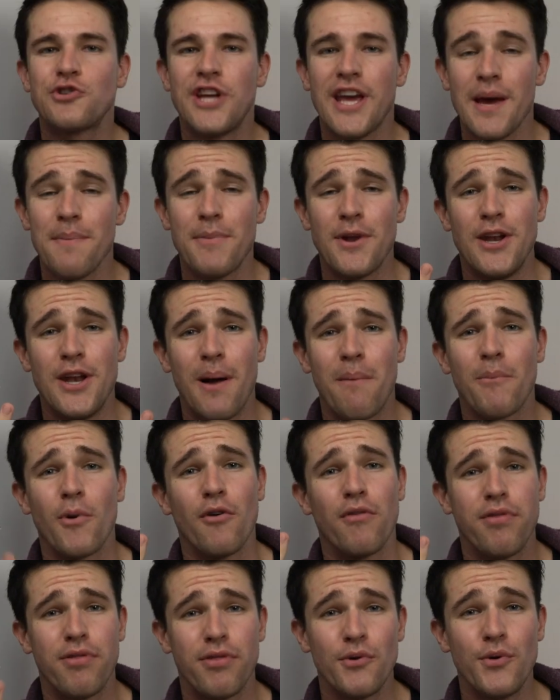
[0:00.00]
Tip
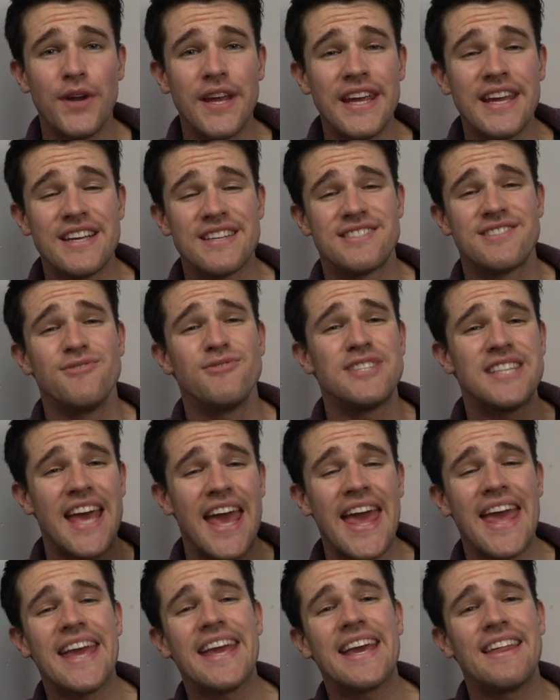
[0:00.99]
number 3 is to
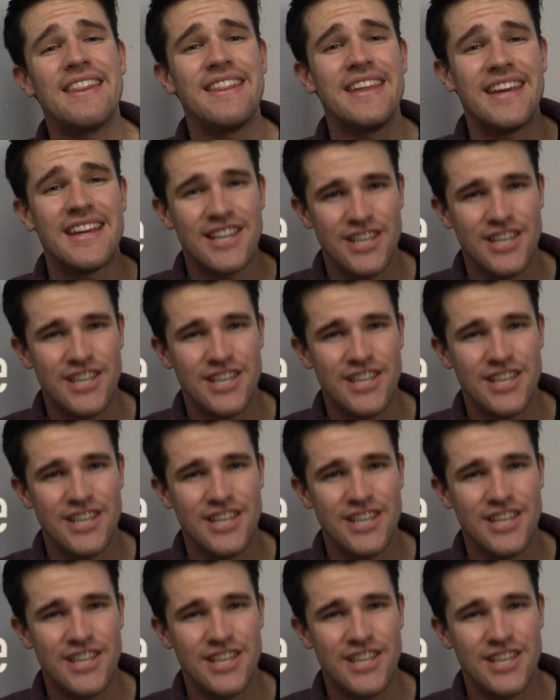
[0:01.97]
take the